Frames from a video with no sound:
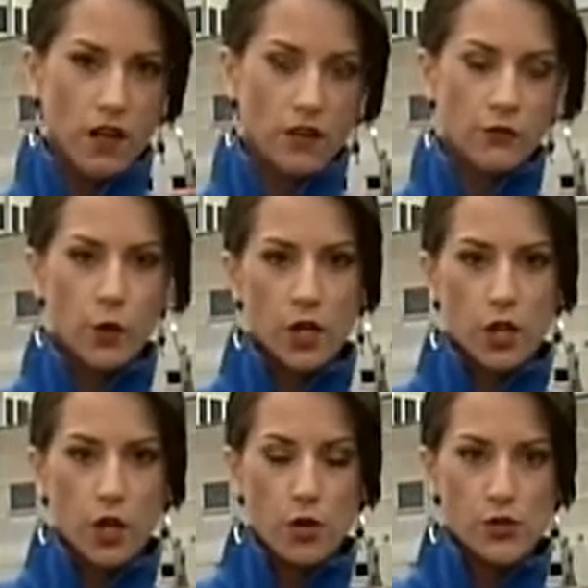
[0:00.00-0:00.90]
And for a
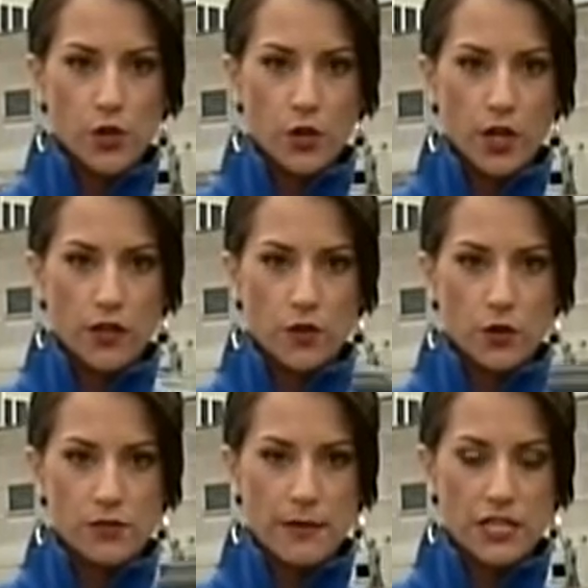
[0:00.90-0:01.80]
closer look at
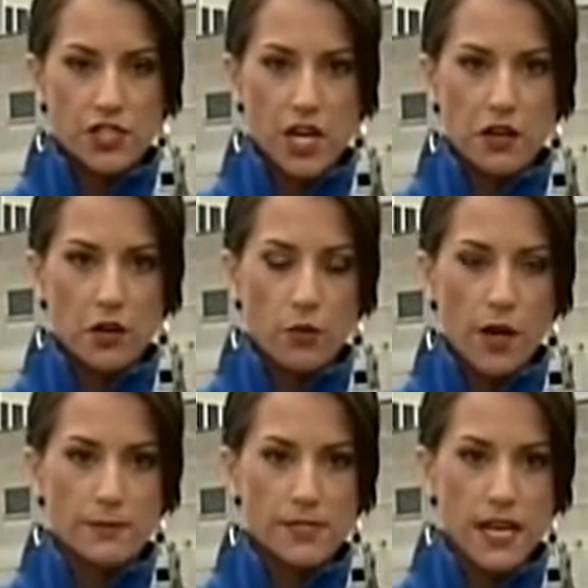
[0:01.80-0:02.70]
those men, check out our
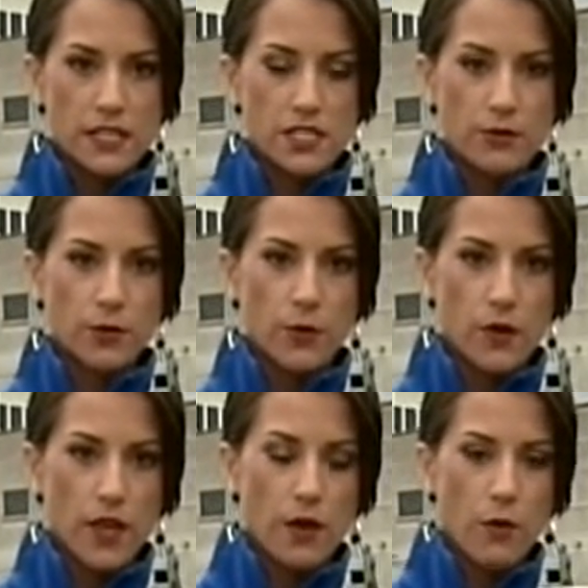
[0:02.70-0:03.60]
website,
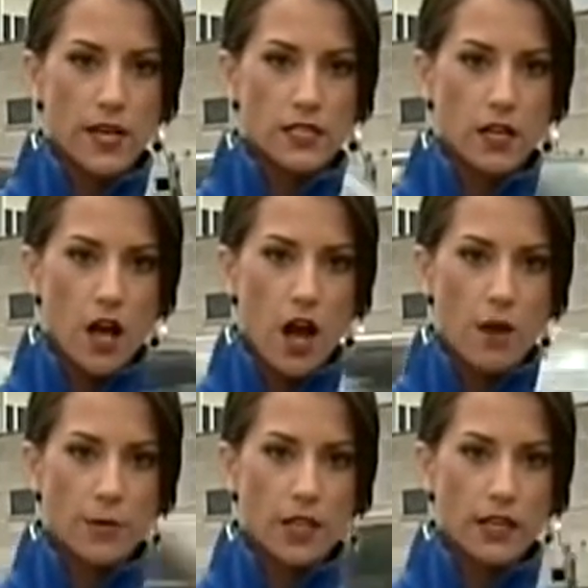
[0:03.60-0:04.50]

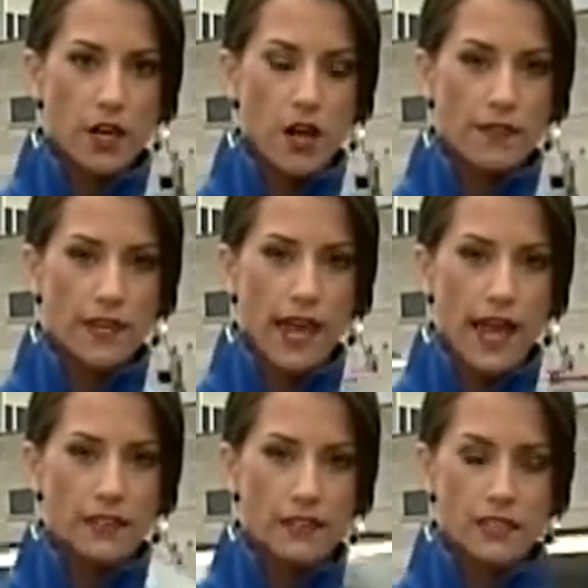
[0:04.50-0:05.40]
WLKY.com. Click on the
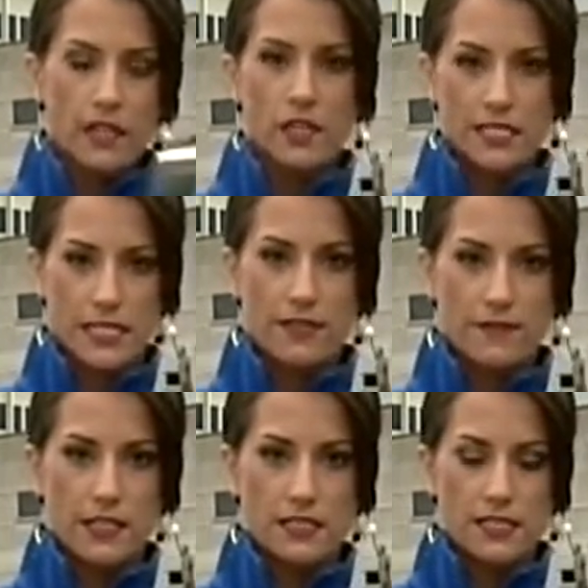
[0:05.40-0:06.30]
As Seen on
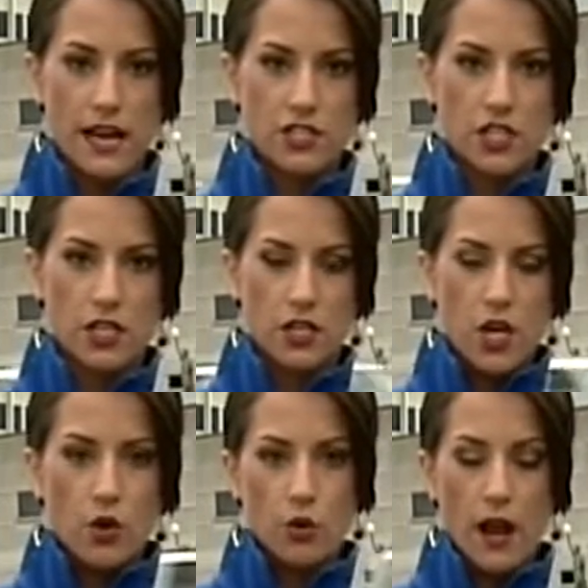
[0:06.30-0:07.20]
TV section,
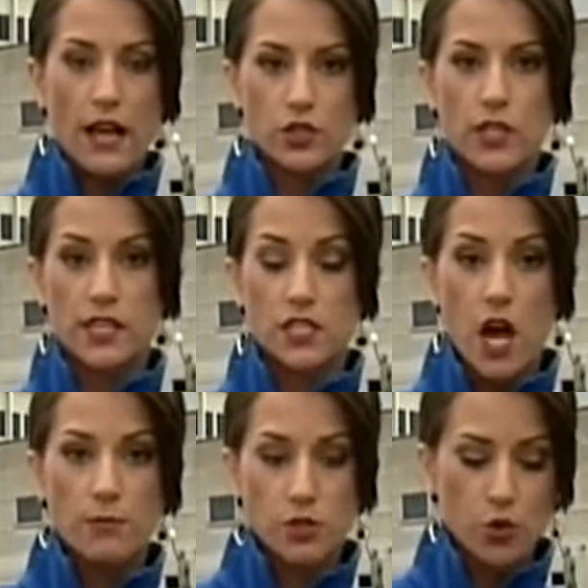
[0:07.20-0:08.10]
or actually the
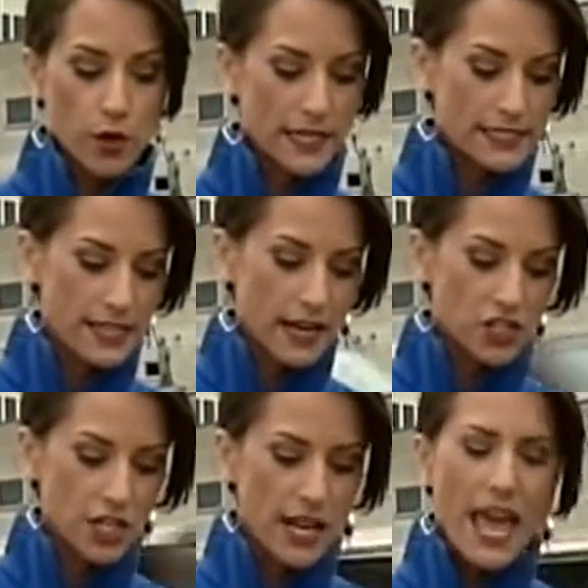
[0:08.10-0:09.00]
top stories
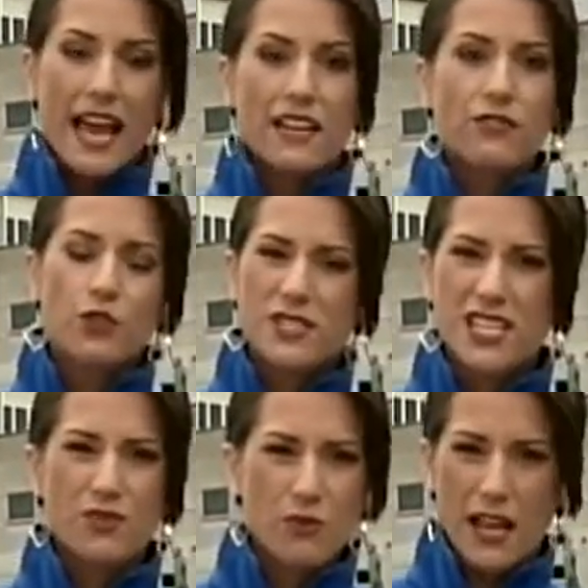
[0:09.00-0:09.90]
section. And if you
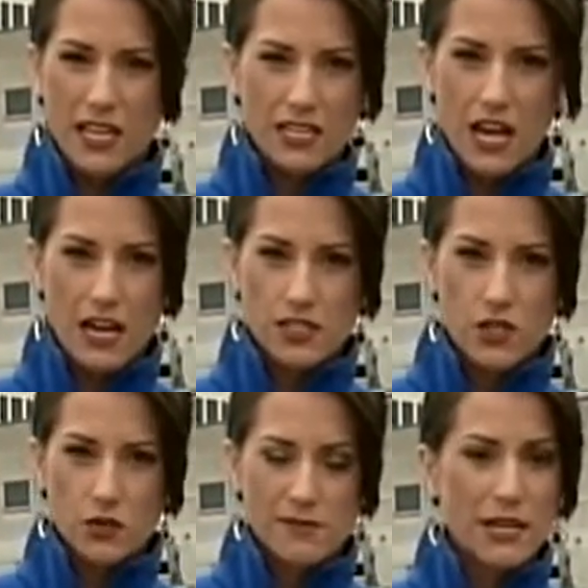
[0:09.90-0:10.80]
did recognize
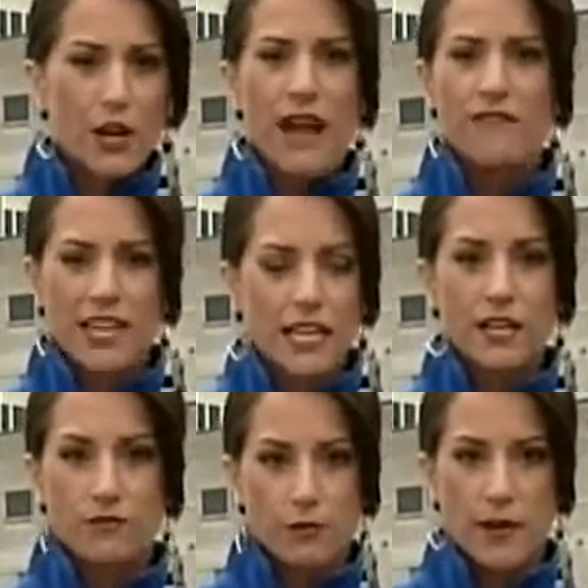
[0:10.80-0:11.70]
those men or have any
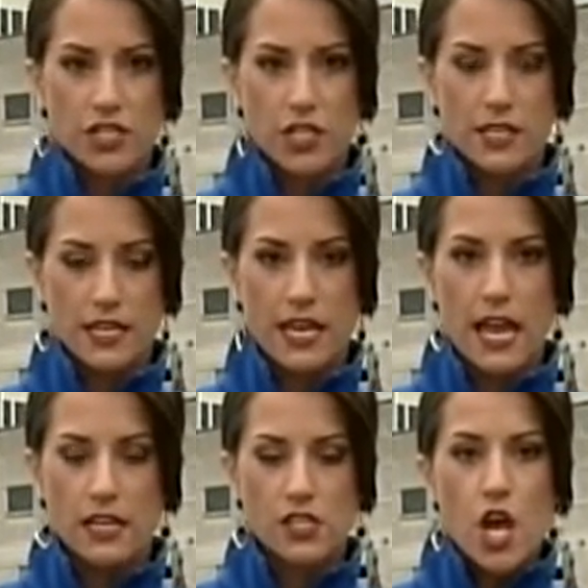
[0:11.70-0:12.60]
information in the
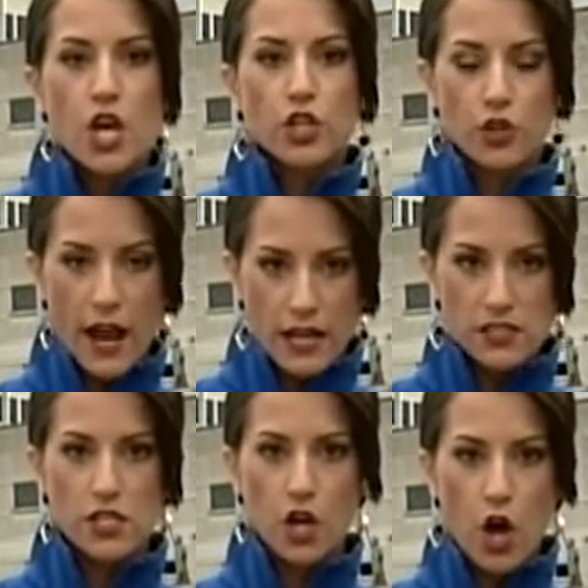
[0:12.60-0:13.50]
case, you're
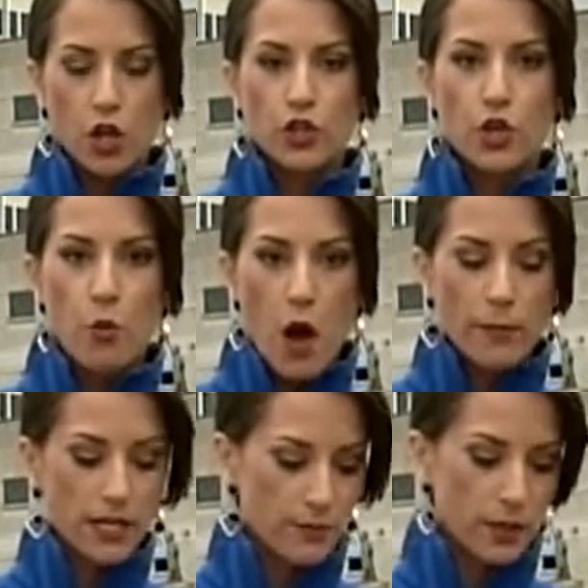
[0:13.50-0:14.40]
asked to call New
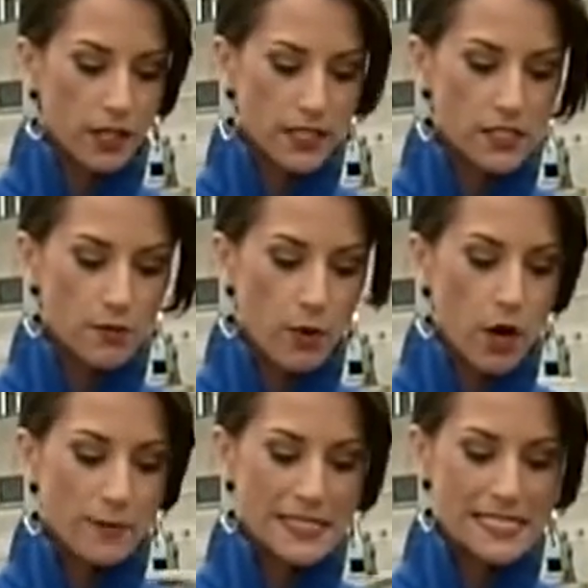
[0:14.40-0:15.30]
Albany Police
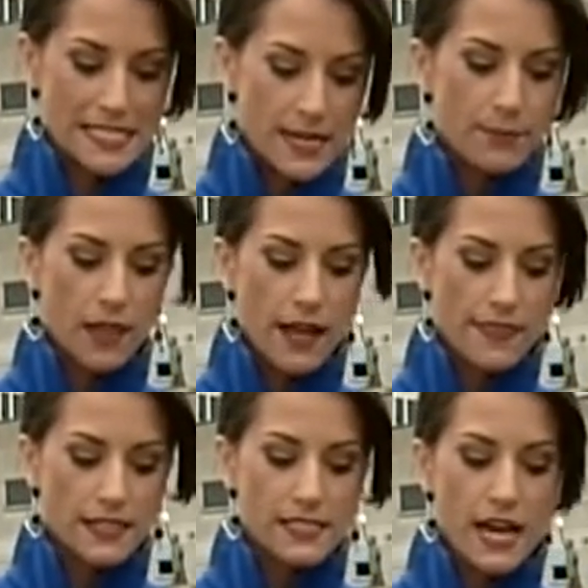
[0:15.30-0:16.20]
Department's tip line.
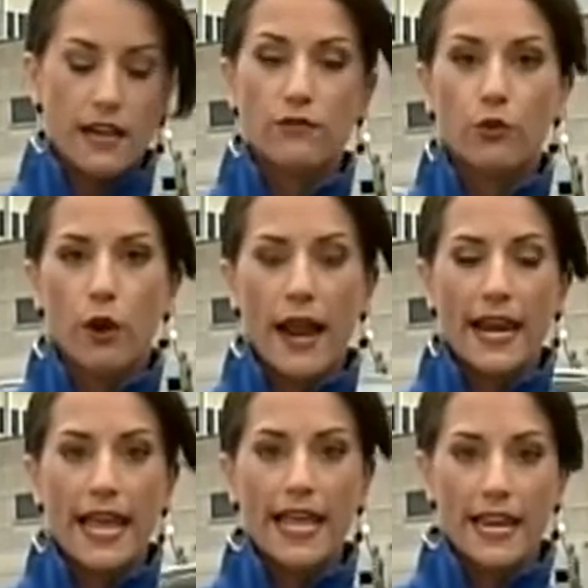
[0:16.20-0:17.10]
That's
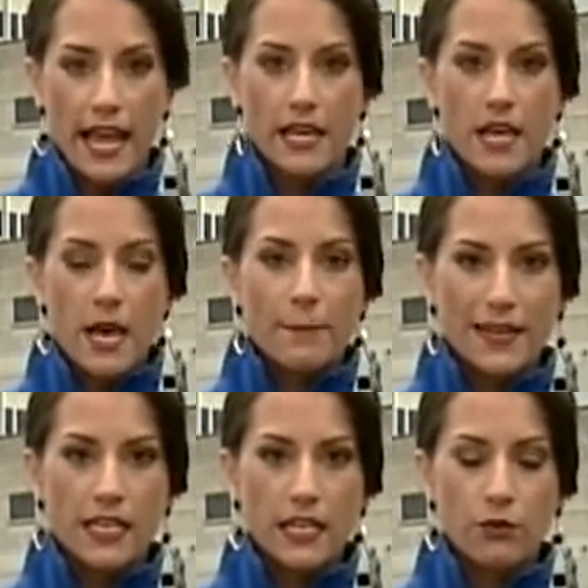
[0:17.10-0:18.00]
948
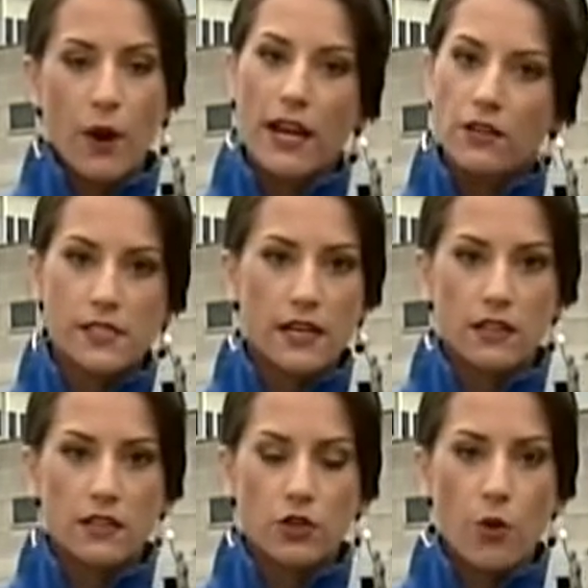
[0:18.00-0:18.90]
NAPD. Right outside
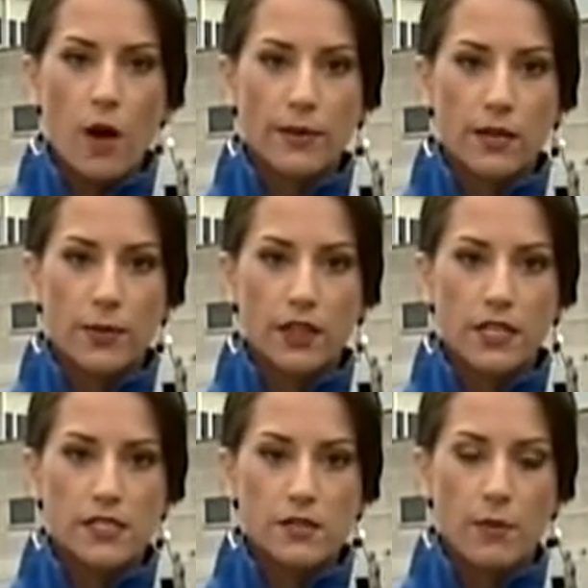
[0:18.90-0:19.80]
of the New Albany
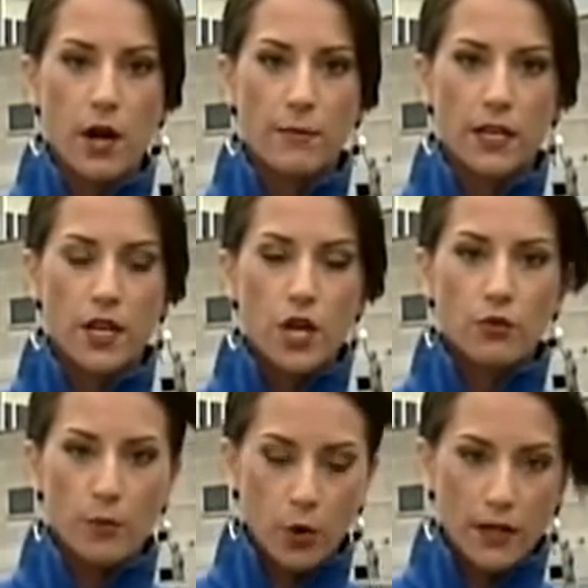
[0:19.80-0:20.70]
Police Department,
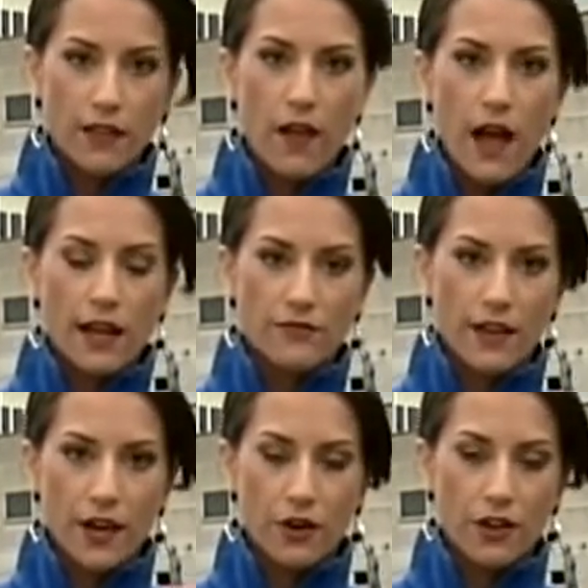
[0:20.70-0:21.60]
reporting live,
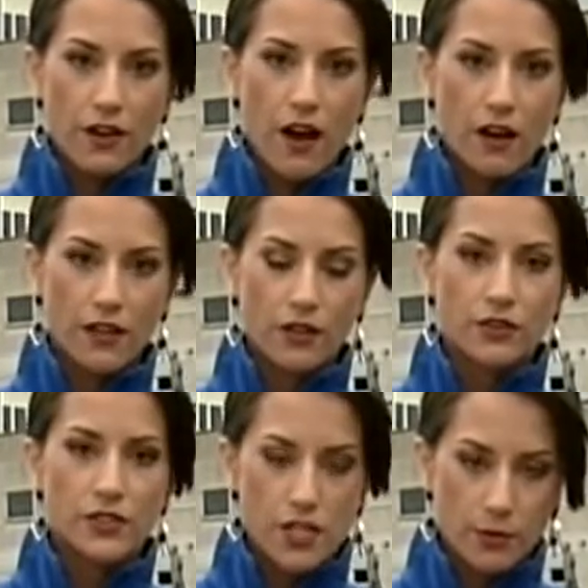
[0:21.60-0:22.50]
Erica
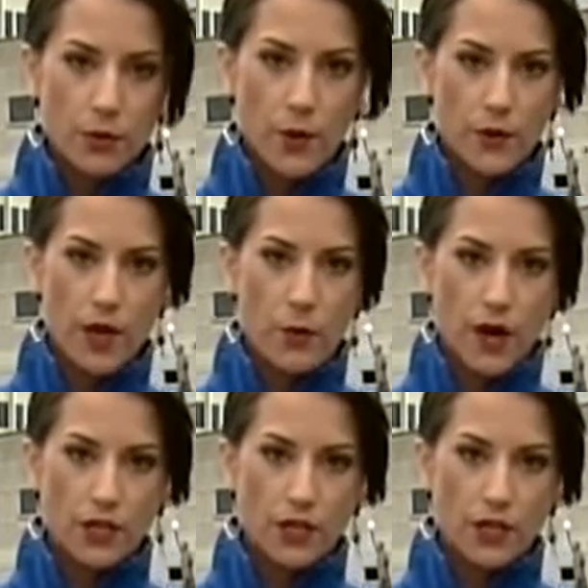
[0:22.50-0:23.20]
Coghill, WLKY